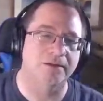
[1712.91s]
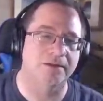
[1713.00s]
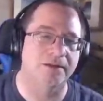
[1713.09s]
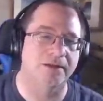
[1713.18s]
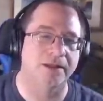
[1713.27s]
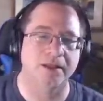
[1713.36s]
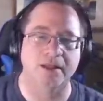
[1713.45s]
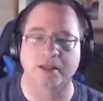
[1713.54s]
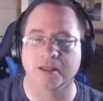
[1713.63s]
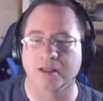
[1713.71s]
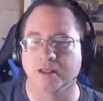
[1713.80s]

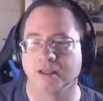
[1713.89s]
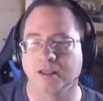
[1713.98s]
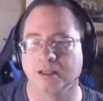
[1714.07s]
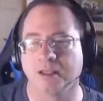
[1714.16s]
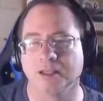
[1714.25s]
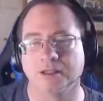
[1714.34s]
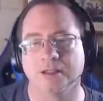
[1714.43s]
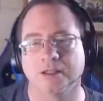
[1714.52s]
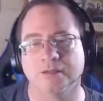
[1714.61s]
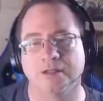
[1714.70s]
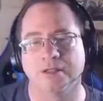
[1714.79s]
Okay,
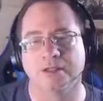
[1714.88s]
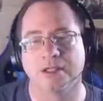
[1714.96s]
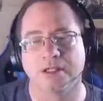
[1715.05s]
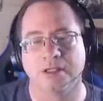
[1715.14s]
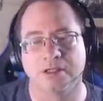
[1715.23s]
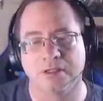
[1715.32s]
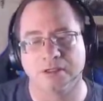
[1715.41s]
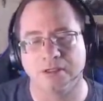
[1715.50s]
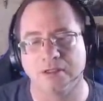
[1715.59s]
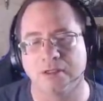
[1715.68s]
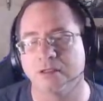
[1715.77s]
nothing in
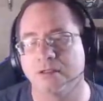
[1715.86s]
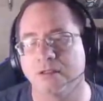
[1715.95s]
here.